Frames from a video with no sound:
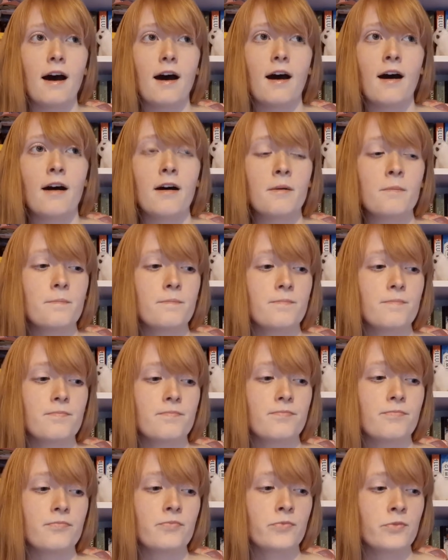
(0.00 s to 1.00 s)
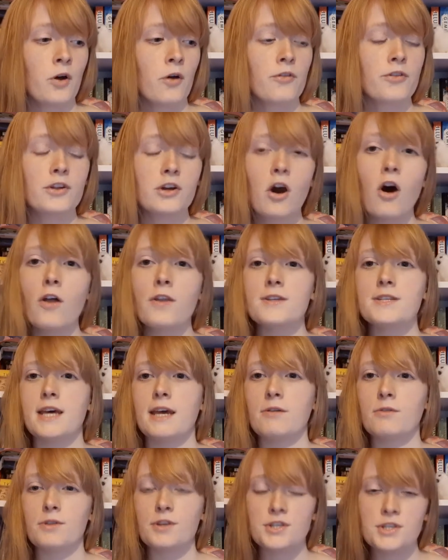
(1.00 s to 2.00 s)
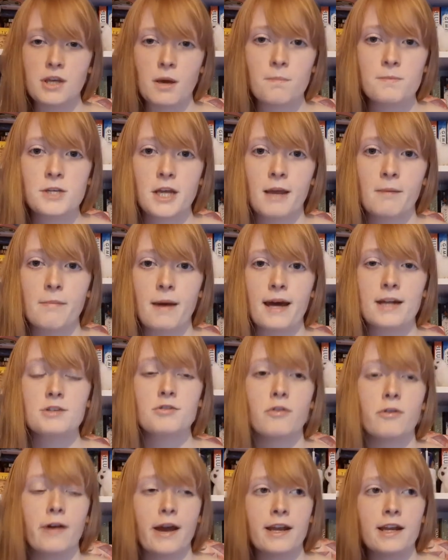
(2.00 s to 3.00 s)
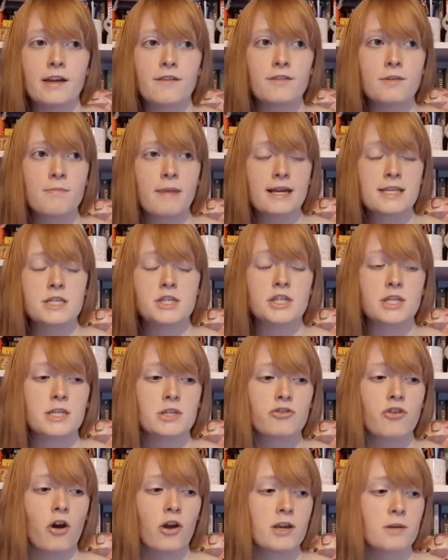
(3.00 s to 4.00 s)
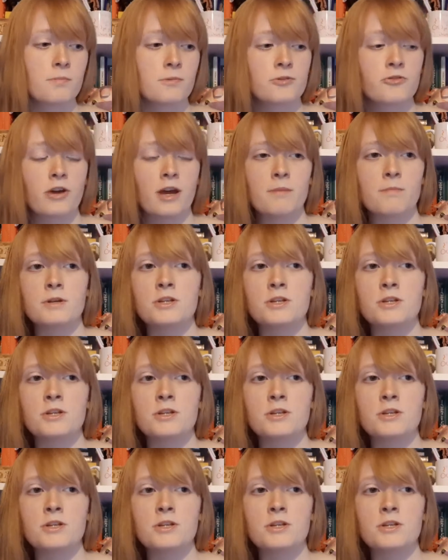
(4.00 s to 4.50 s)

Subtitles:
Not the content or the subject matter or any of the messages it's trying to portray,